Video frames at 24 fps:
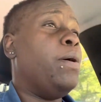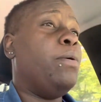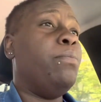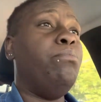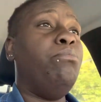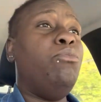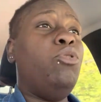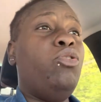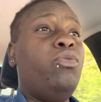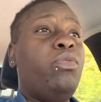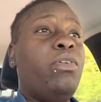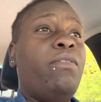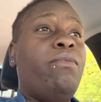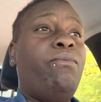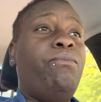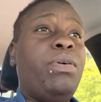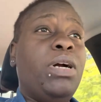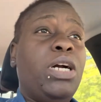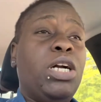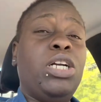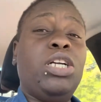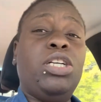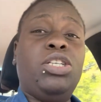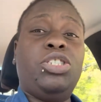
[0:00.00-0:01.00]
moving
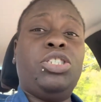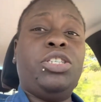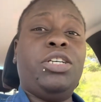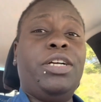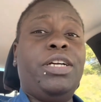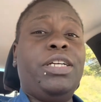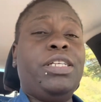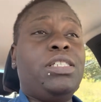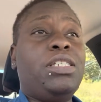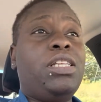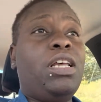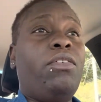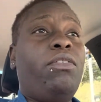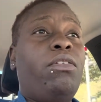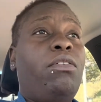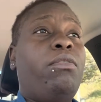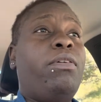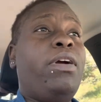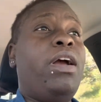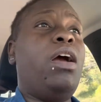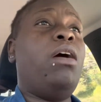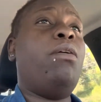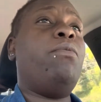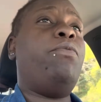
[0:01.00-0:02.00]
furniture and stuff
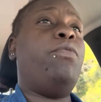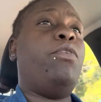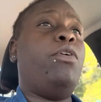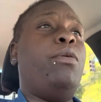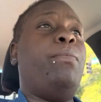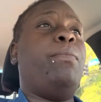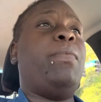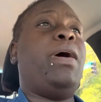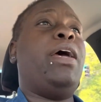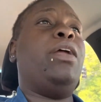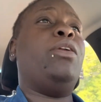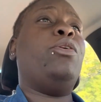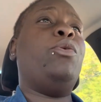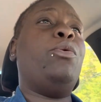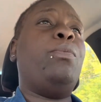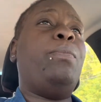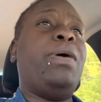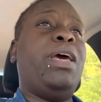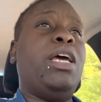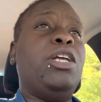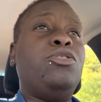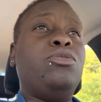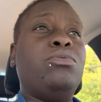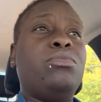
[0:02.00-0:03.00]
around for my new
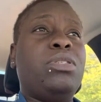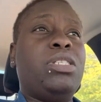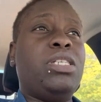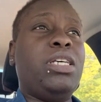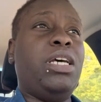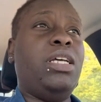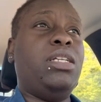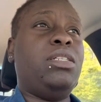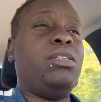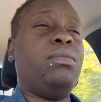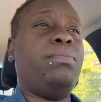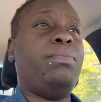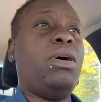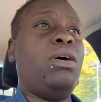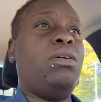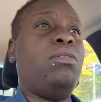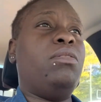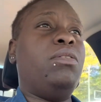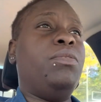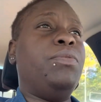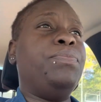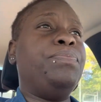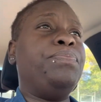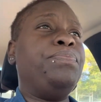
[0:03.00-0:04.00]
bedroom set
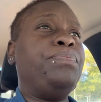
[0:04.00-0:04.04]
tomorrow.